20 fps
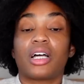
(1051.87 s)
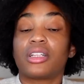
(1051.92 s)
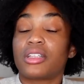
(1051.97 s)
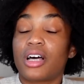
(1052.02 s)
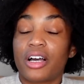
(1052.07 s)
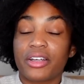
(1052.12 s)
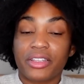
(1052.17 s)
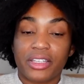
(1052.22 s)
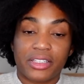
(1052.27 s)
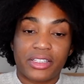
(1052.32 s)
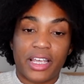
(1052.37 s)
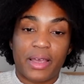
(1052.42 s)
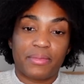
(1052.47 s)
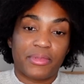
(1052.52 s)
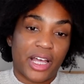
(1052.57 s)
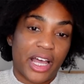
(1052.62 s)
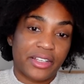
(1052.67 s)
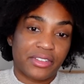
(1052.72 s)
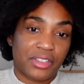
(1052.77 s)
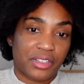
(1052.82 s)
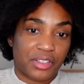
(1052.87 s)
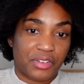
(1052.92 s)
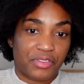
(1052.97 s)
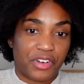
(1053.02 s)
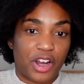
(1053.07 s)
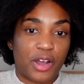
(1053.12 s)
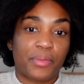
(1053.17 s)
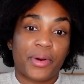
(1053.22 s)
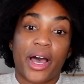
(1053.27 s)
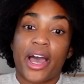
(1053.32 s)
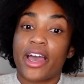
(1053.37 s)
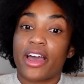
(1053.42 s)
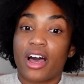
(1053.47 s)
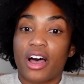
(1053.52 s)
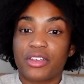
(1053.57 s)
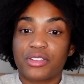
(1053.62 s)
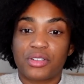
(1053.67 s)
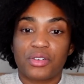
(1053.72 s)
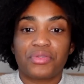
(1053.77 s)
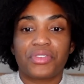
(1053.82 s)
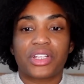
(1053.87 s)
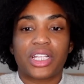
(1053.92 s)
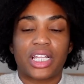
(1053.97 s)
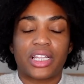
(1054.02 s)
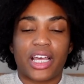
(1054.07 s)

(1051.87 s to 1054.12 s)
Along the same lines as a robe, I also really